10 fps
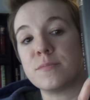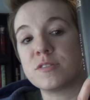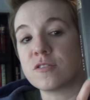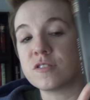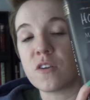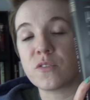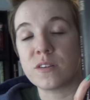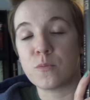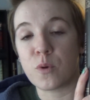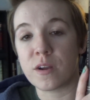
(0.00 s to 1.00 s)
starts off
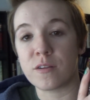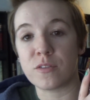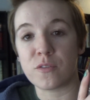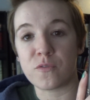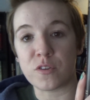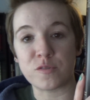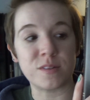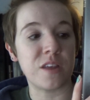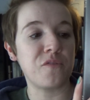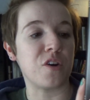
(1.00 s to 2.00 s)
where the first
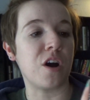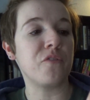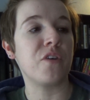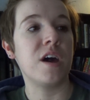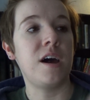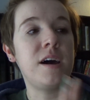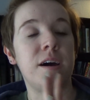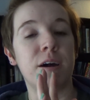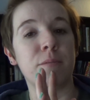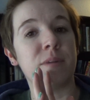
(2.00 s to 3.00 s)
one left off.
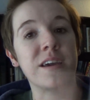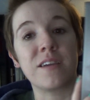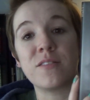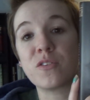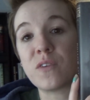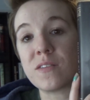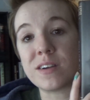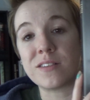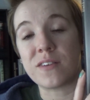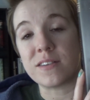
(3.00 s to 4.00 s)
I gave this 5
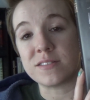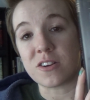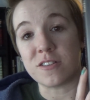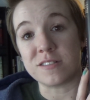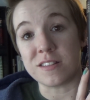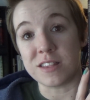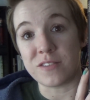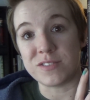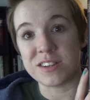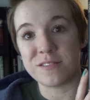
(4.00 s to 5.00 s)
out of 5 stars.
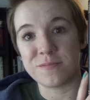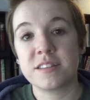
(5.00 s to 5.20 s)
Loved it.